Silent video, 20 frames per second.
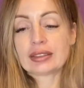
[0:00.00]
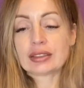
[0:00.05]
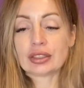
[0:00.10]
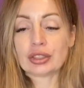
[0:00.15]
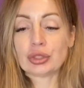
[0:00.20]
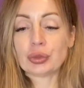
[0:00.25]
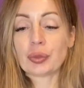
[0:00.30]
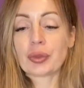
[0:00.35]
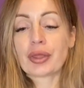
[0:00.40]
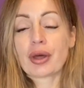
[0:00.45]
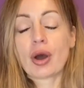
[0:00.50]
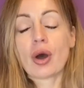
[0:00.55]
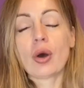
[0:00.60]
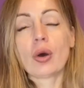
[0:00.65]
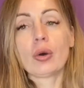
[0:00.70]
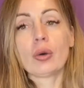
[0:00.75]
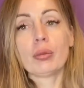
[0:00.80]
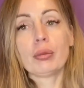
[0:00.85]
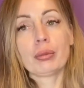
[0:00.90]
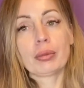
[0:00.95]
to do with
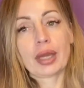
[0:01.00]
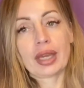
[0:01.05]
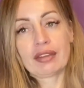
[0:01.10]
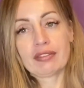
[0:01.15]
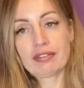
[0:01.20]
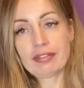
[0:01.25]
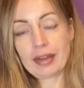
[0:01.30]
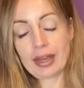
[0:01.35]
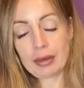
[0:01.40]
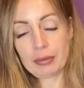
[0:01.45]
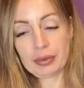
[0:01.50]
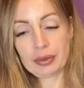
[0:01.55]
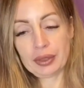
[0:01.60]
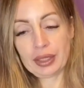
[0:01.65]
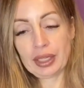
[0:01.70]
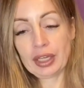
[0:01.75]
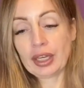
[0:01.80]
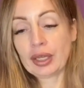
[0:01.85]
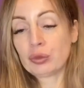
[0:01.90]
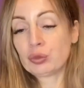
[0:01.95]
home and
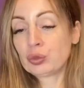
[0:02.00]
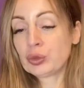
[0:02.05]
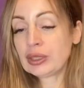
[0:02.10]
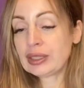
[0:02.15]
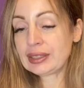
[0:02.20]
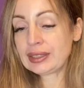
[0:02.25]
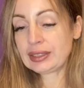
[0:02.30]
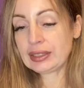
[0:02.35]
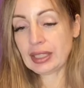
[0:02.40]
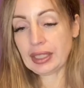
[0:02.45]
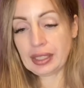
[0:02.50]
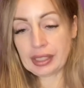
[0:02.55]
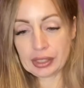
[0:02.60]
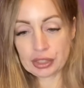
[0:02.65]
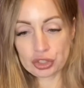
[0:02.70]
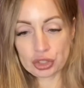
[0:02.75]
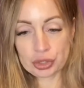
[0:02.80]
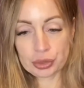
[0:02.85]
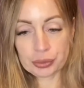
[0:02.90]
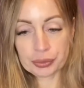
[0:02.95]
family and real estate
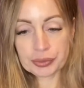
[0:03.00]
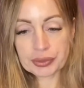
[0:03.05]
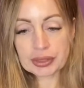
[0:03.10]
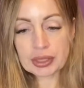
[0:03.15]
issues.